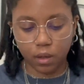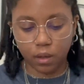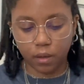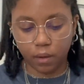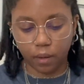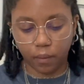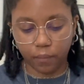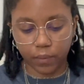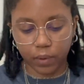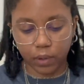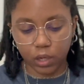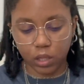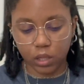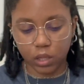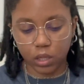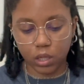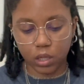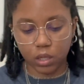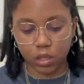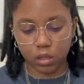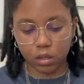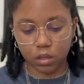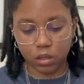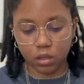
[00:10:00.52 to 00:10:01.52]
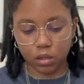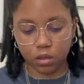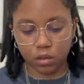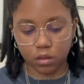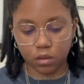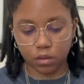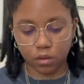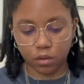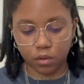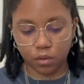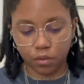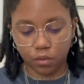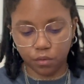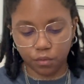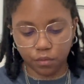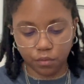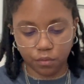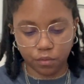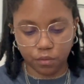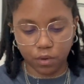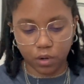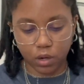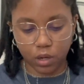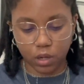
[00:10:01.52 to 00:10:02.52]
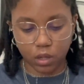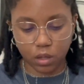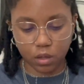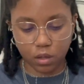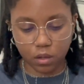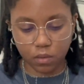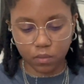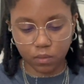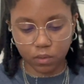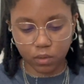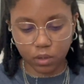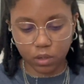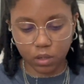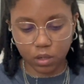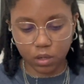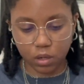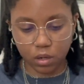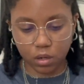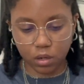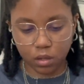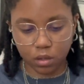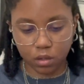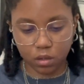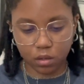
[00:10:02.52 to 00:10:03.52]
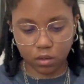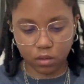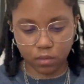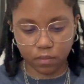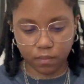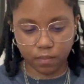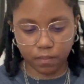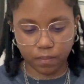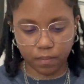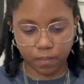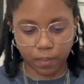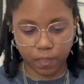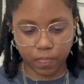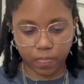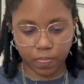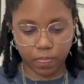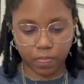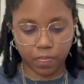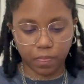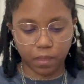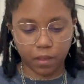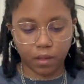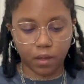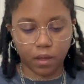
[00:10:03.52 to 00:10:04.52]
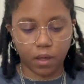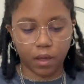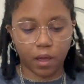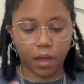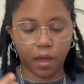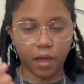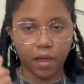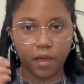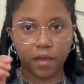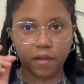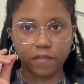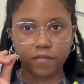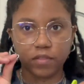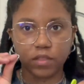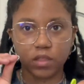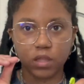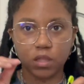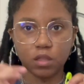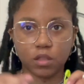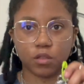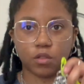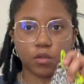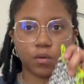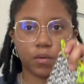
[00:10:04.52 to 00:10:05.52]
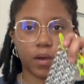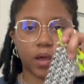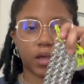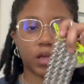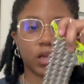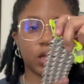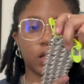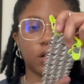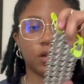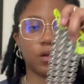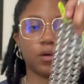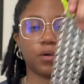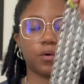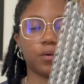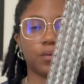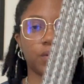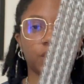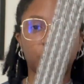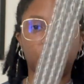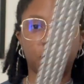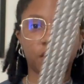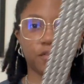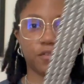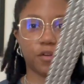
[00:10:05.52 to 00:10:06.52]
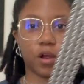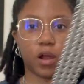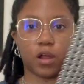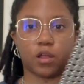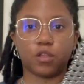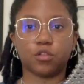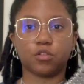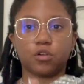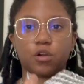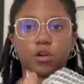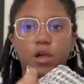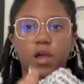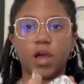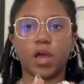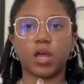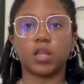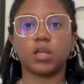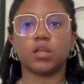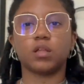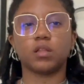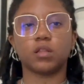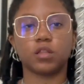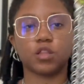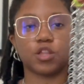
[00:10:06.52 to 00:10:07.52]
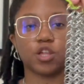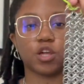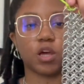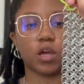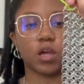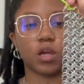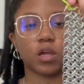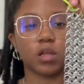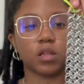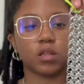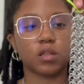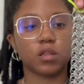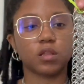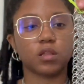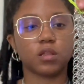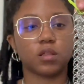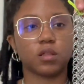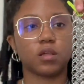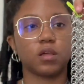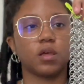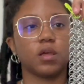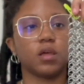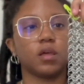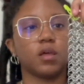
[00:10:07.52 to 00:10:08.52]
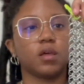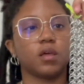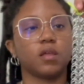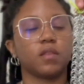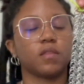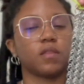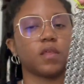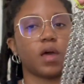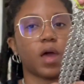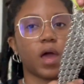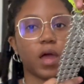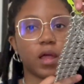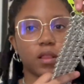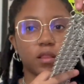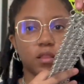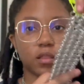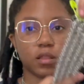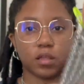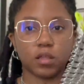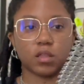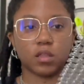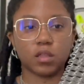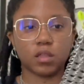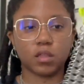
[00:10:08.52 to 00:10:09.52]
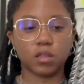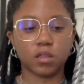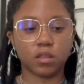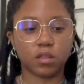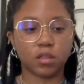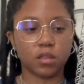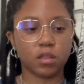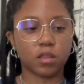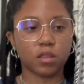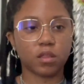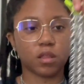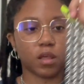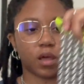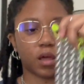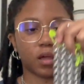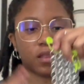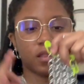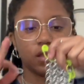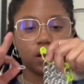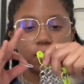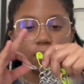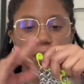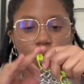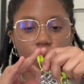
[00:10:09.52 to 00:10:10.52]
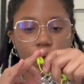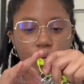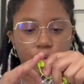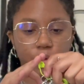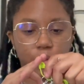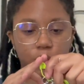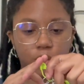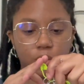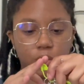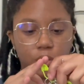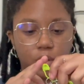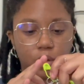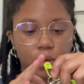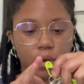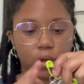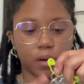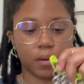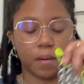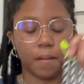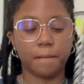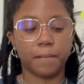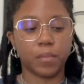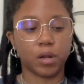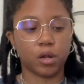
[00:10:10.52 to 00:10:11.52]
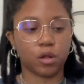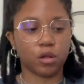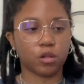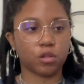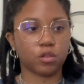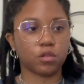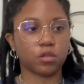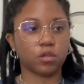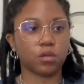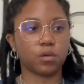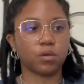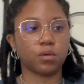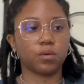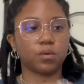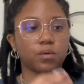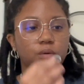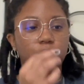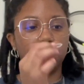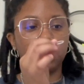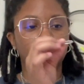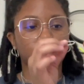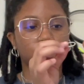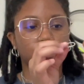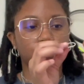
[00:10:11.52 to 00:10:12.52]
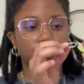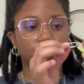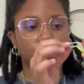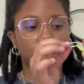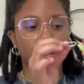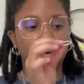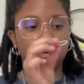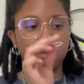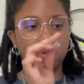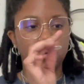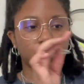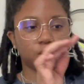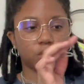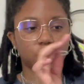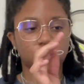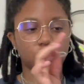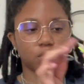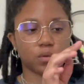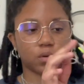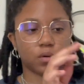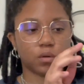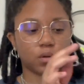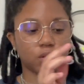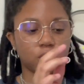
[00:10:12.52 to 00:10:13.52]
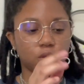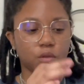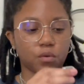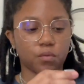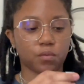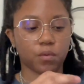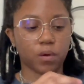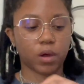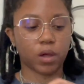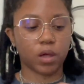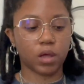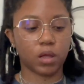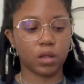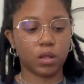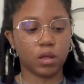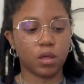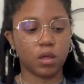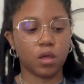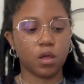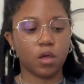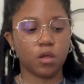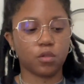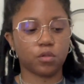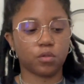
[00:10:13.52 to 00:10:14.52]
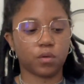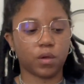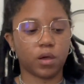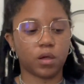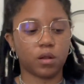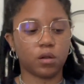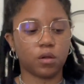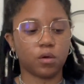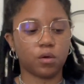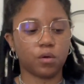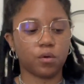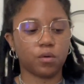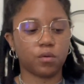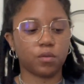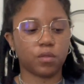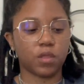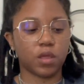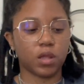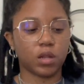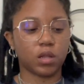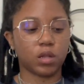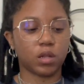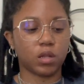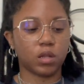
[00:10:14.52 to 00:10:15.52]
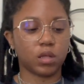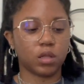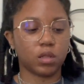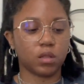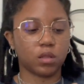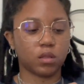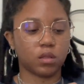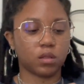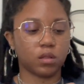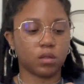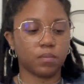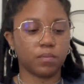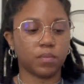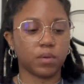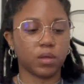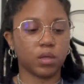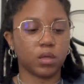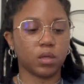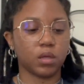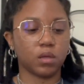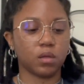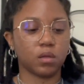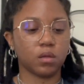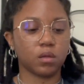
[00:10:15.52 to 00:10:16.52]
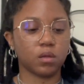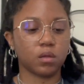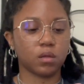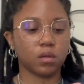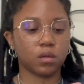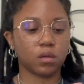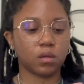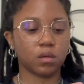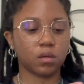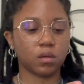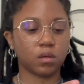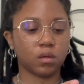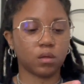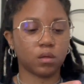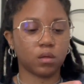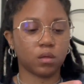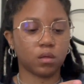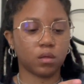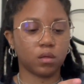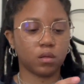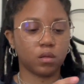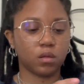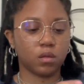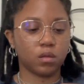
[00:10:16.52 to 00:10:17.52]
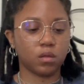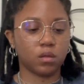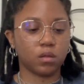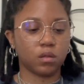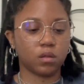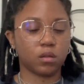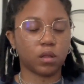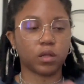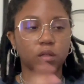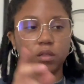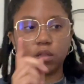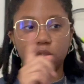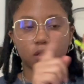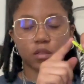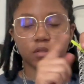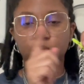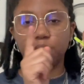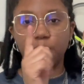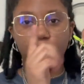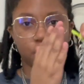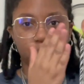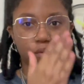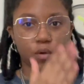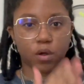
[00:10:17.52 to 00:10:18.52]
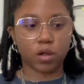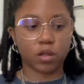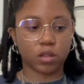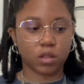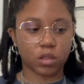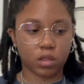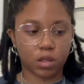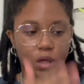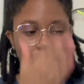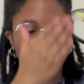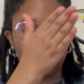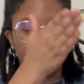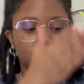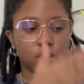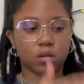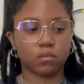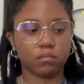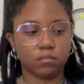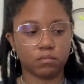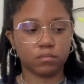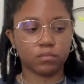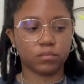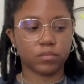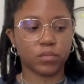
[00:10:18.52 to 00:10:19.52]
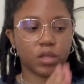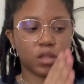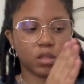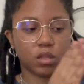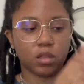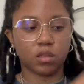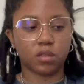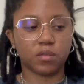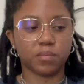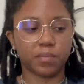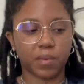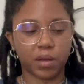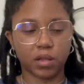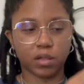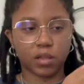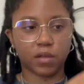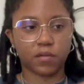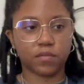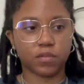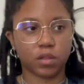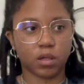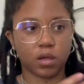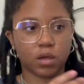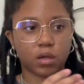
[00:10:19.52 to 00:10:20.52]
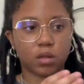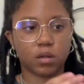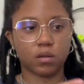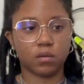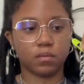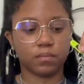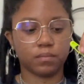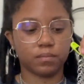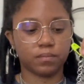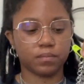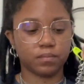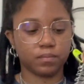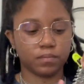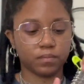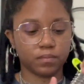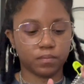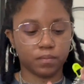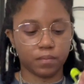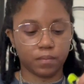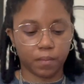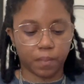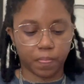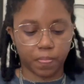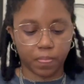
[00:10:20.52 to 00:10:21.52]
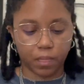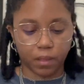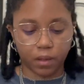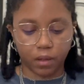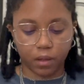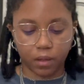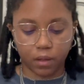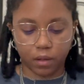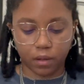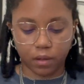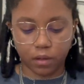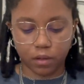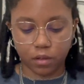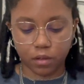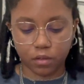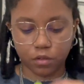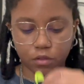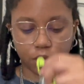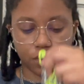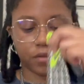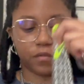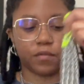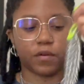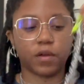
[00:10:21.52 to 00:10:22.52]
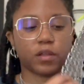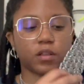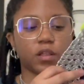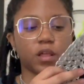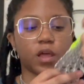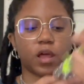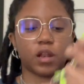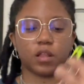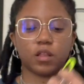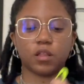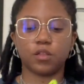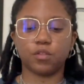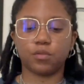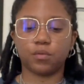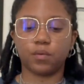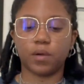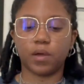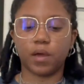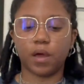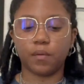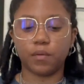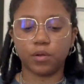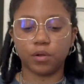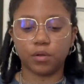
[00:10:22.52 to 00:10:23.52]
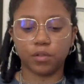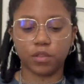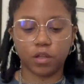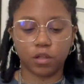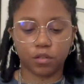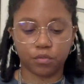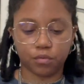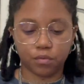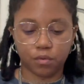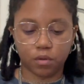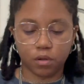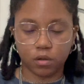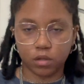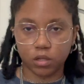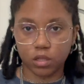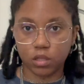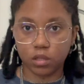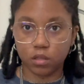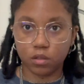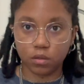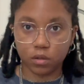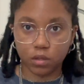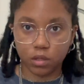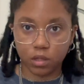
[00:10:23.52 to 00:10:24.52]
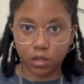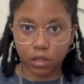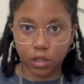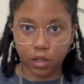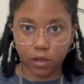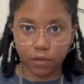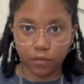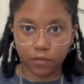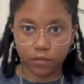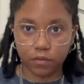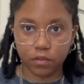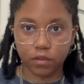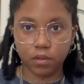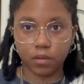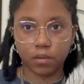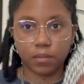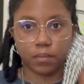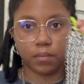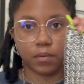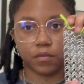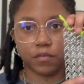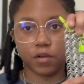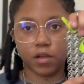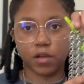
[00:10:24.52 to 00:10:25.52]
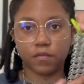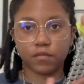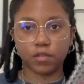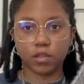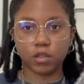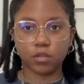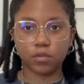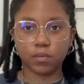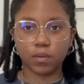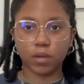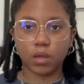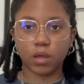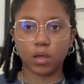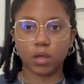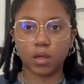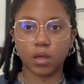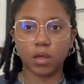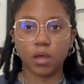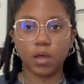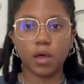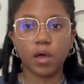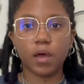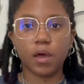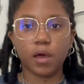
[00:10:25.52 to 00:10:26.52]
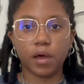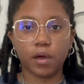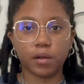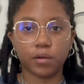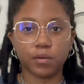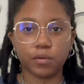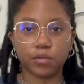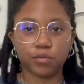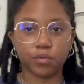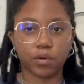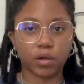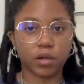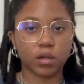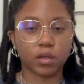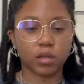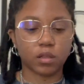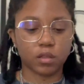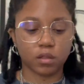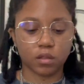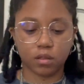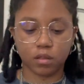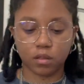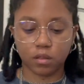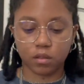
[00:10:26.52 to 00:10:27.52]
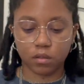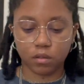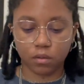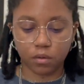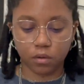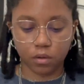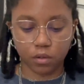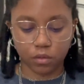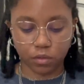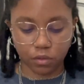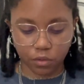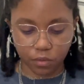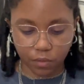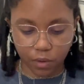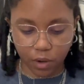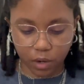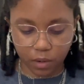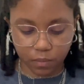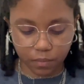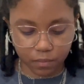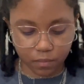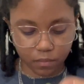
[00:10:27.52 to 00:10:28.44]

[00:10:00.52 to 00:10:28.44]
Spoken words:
I'm gonna take this gray one. I have this so I can know whenever I start adding chains that this is the side that I'm not working on, but also this gray one was on the right, so I know that it needs to be like this is my right side and this is my left side. So if I had it this way, I would know that's wrong because it's on the left, but if I have it this way, I know it's right because it's on the right.